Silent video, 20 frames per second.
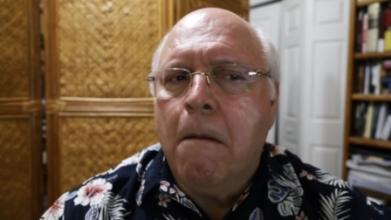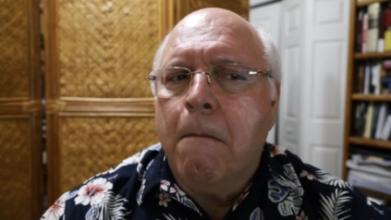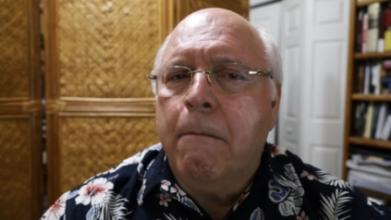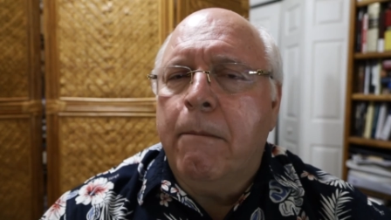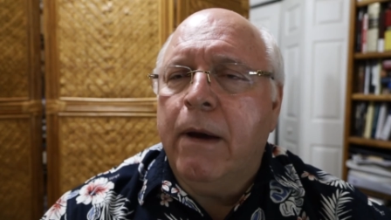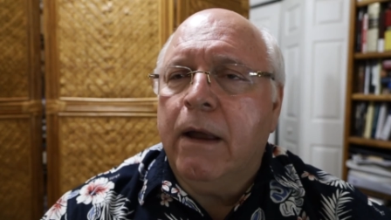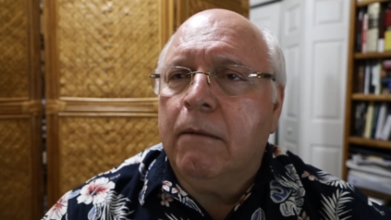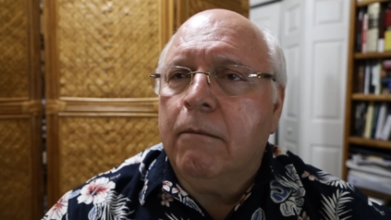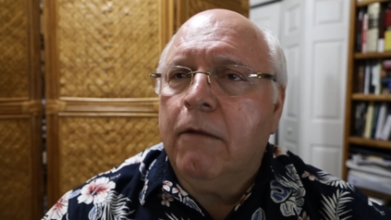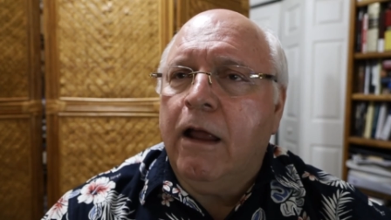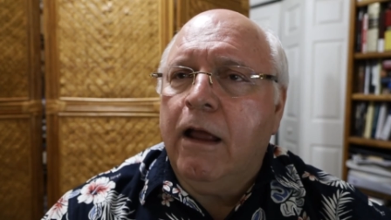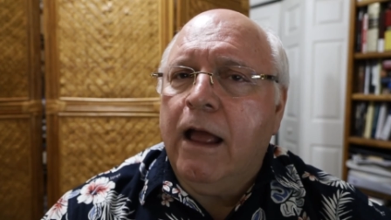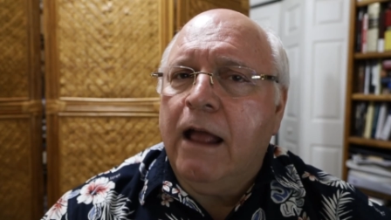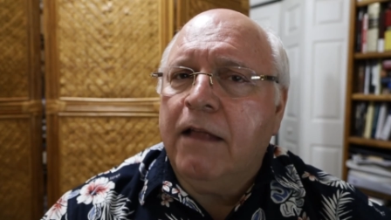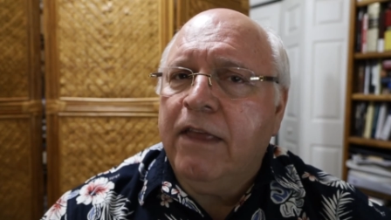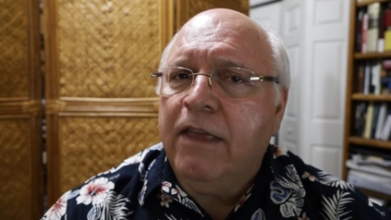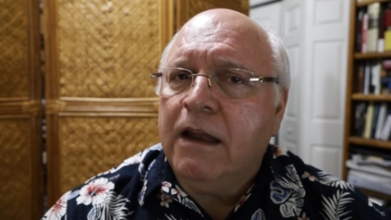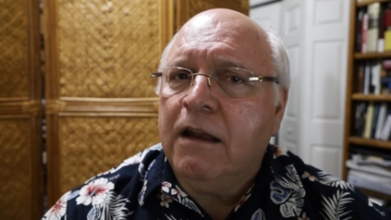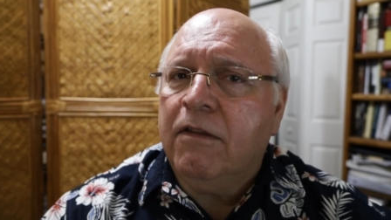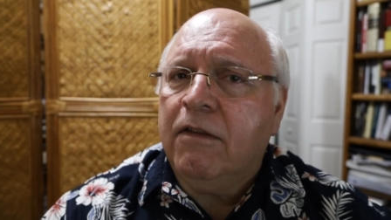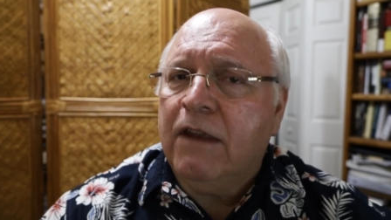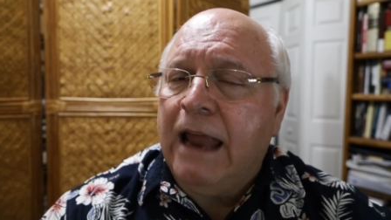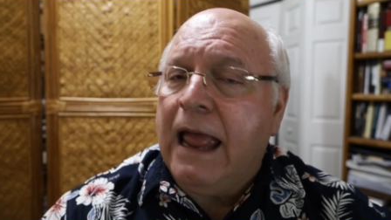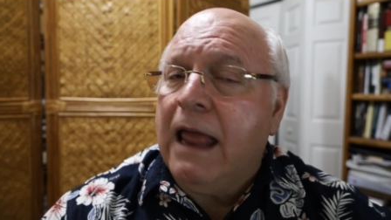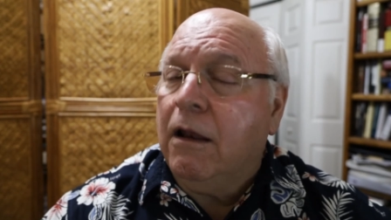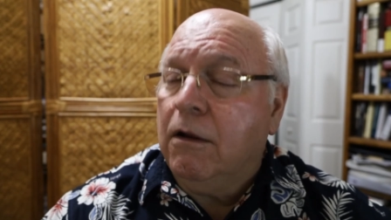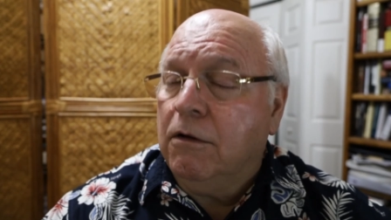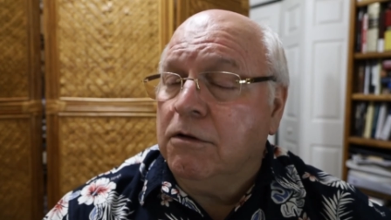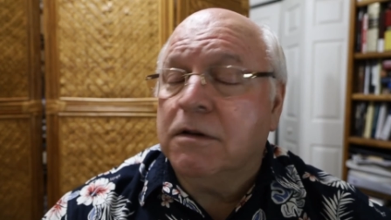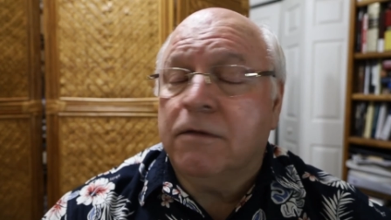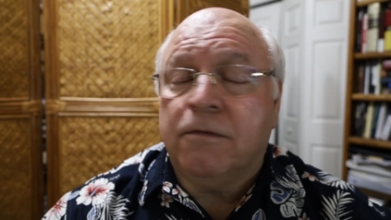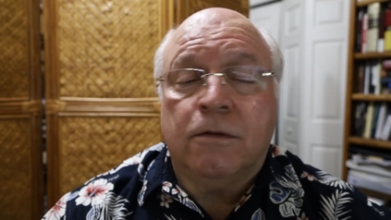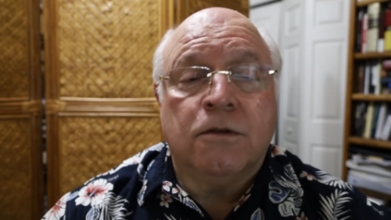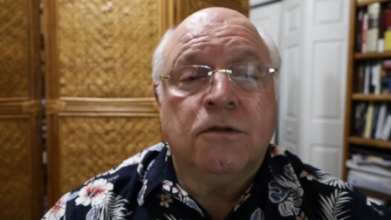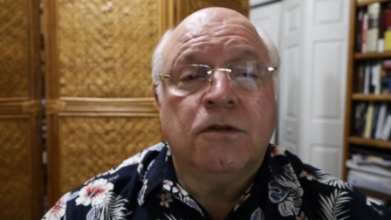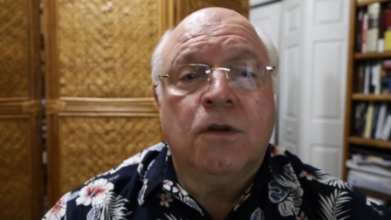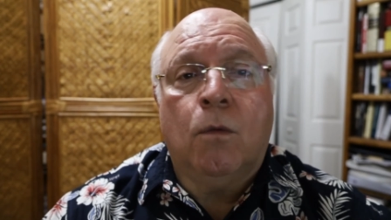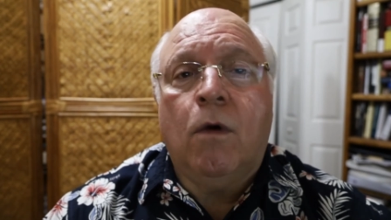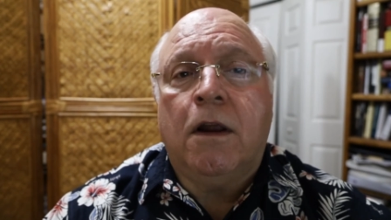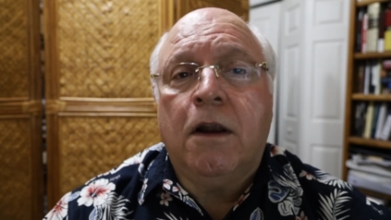But at the end of the day, Lucifer
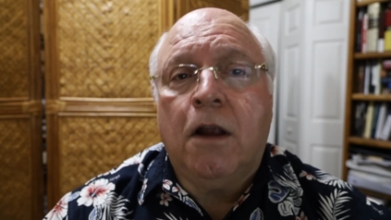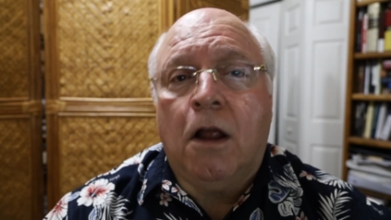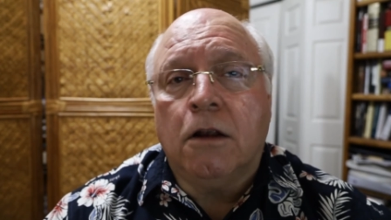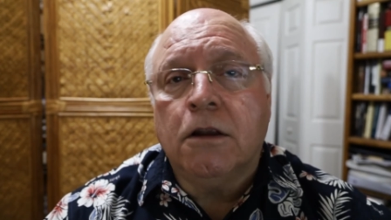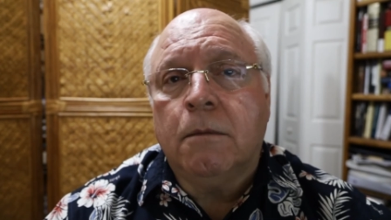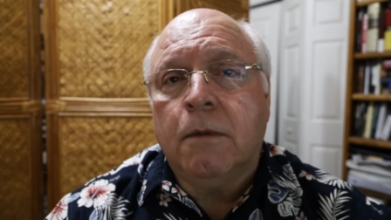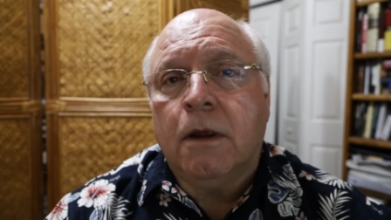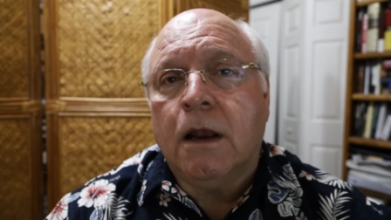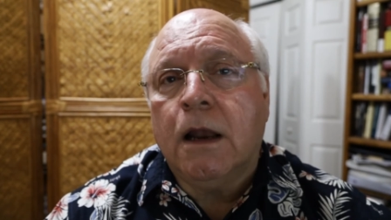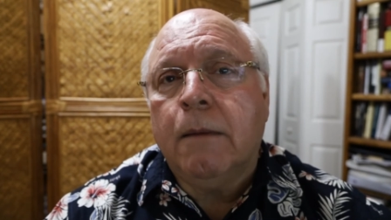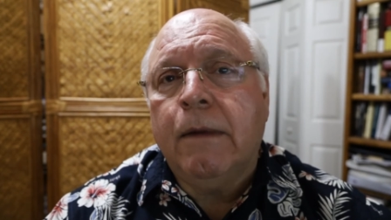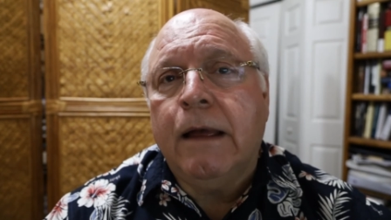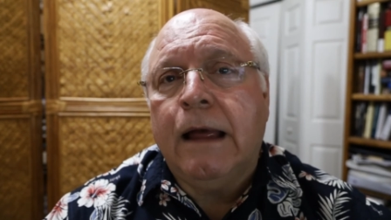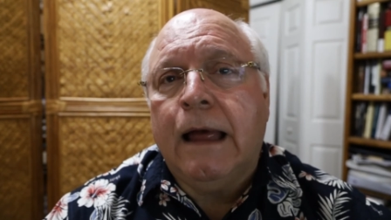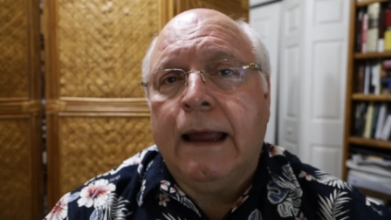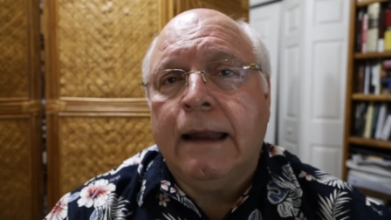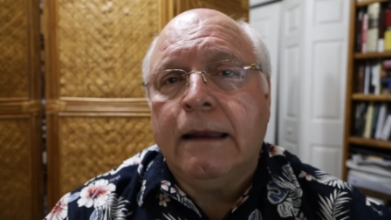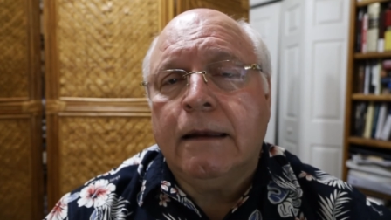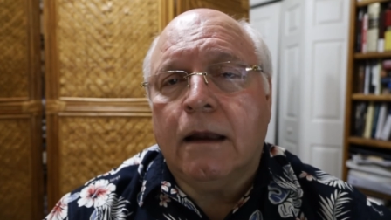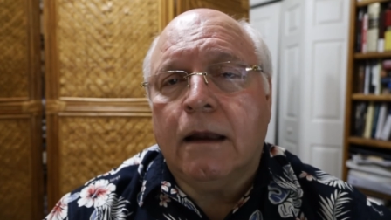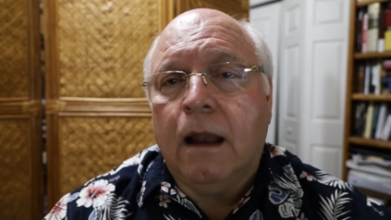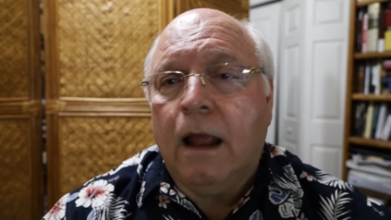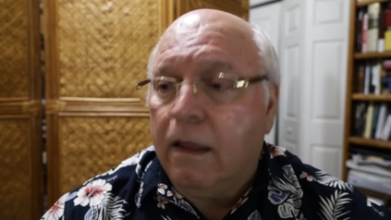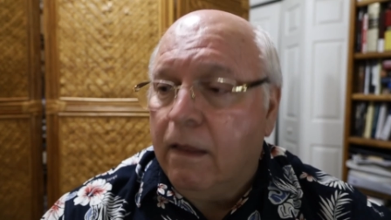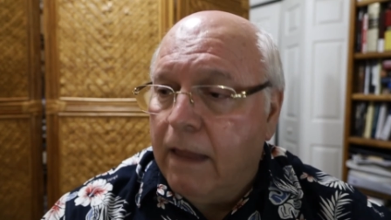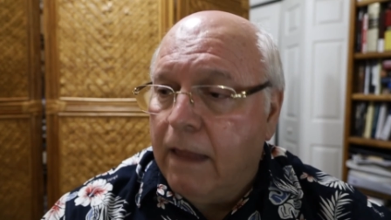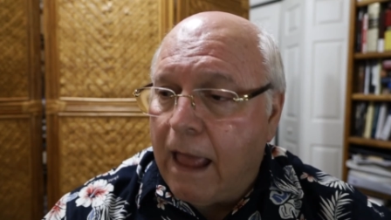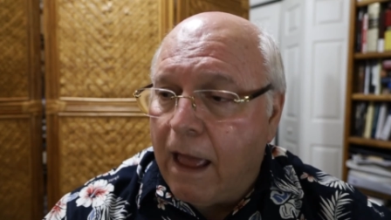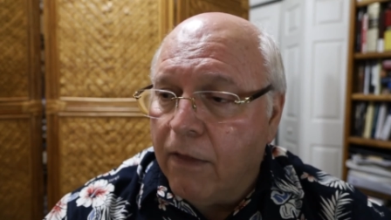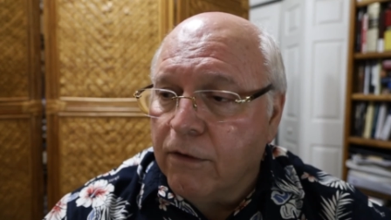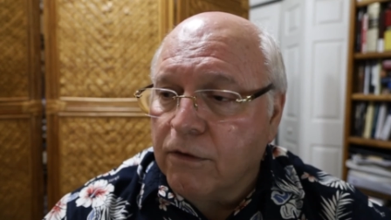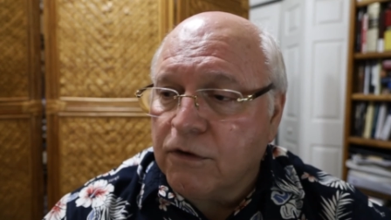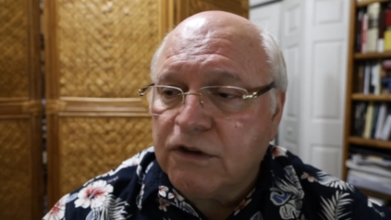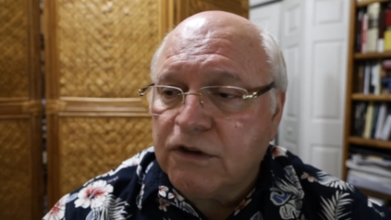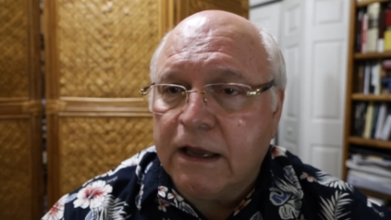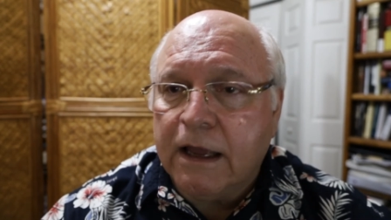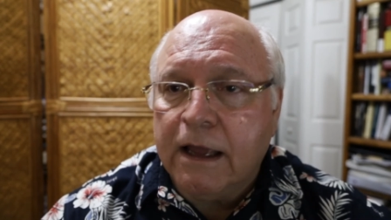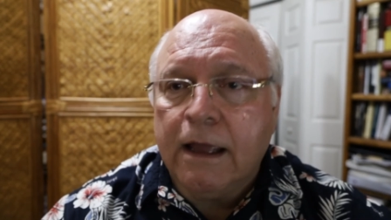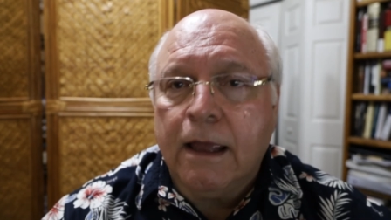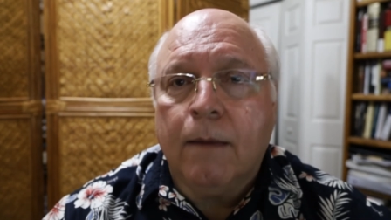is the one ultimately behind it, and now they're
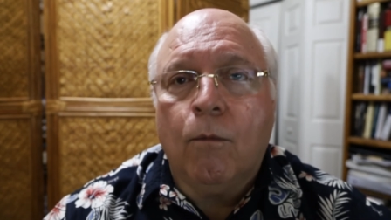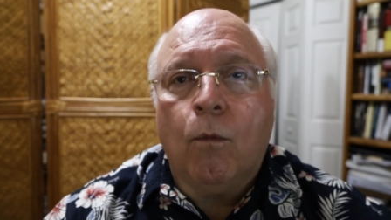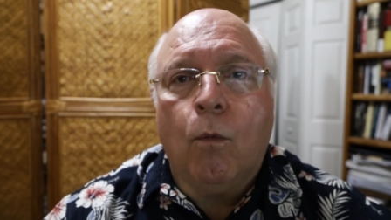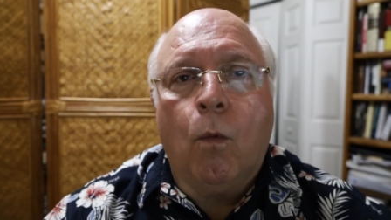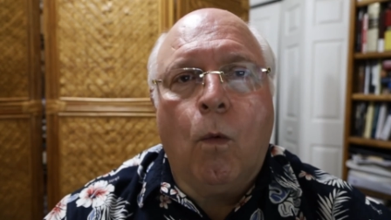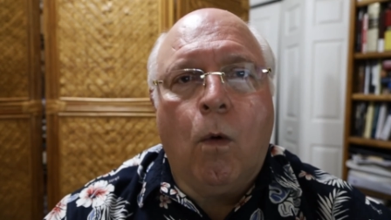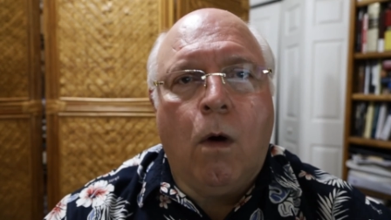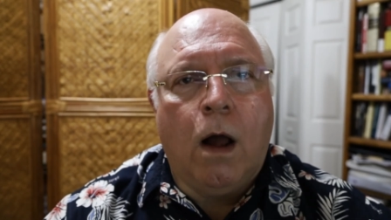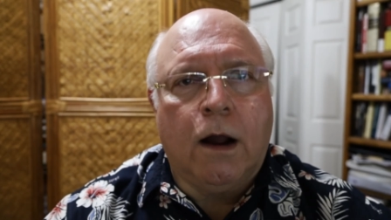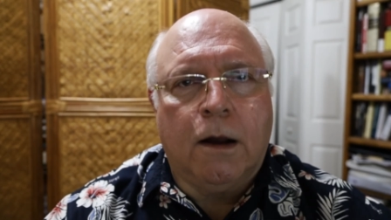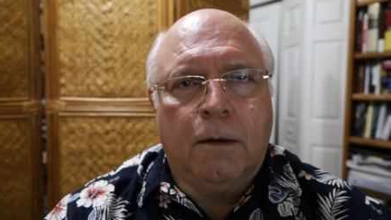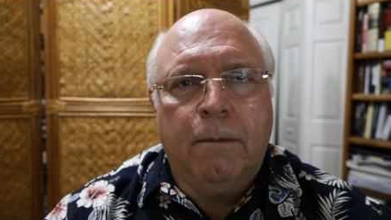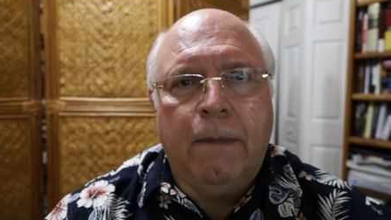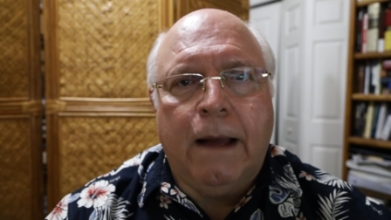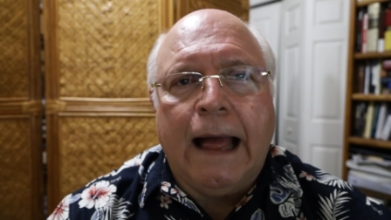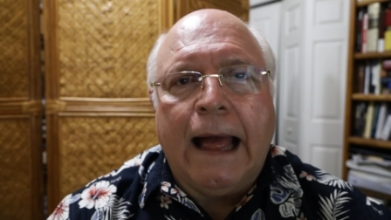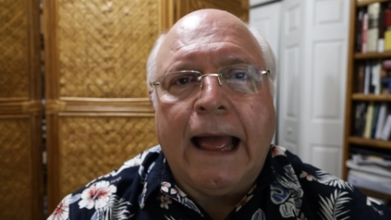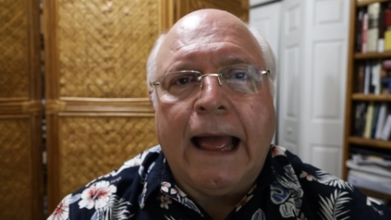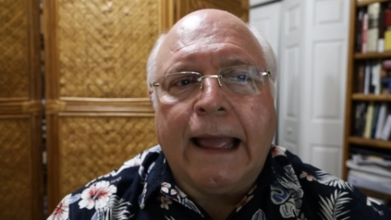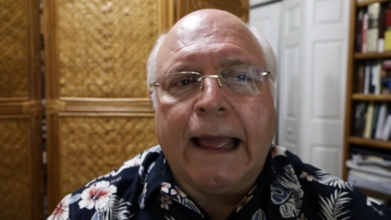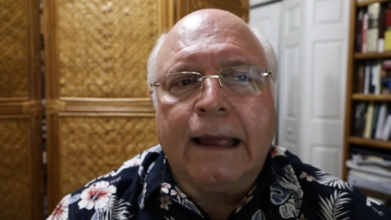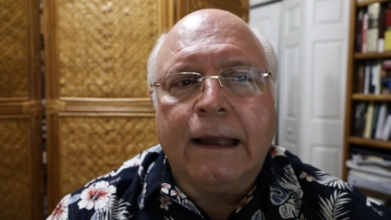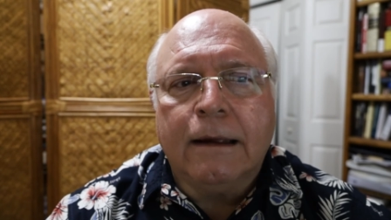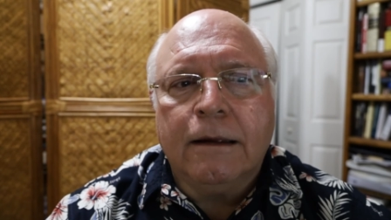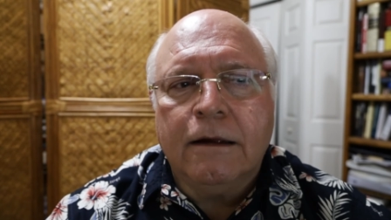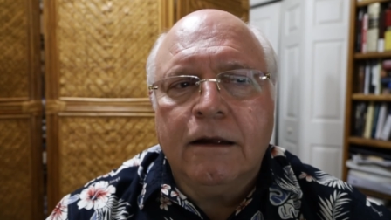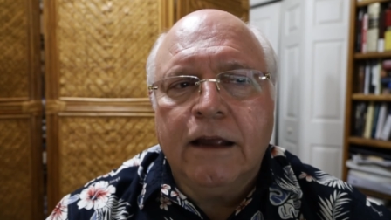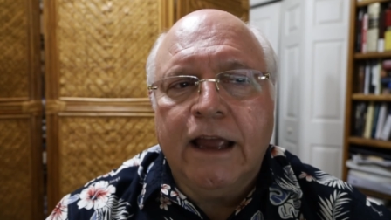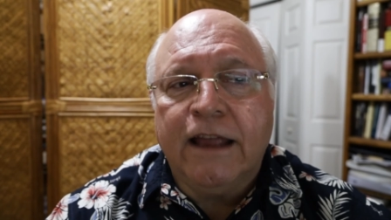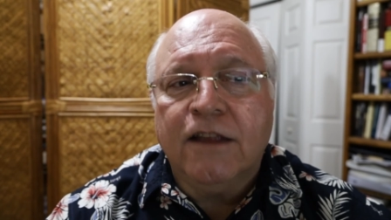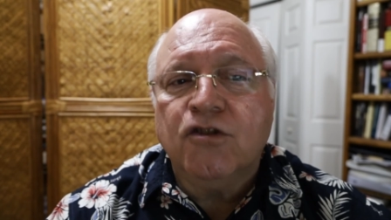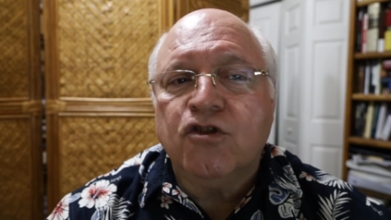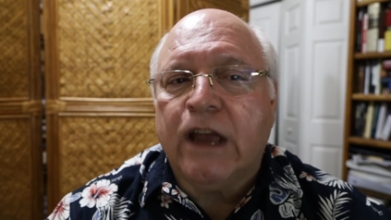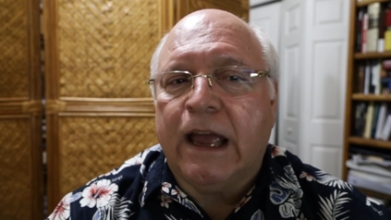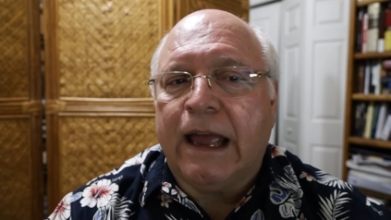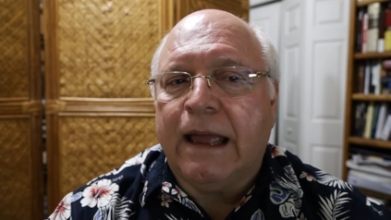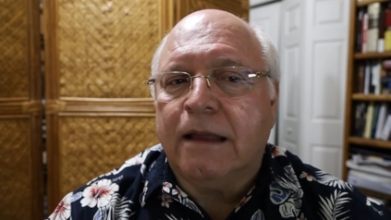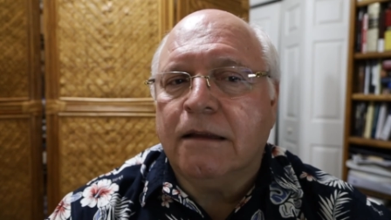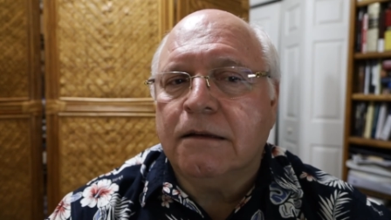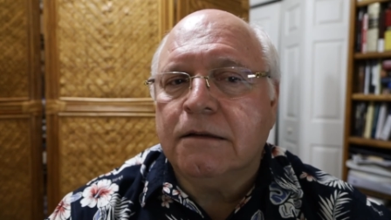seeing him walk by in
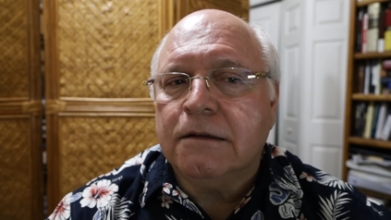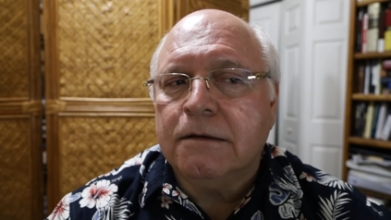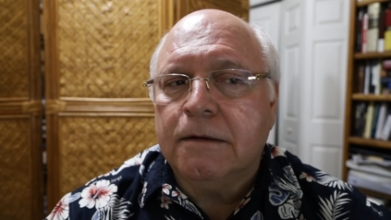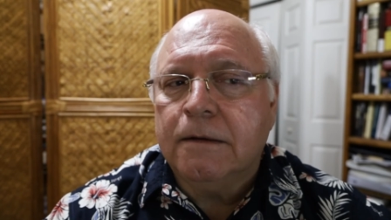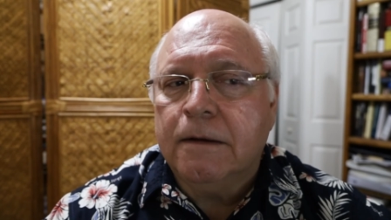chains.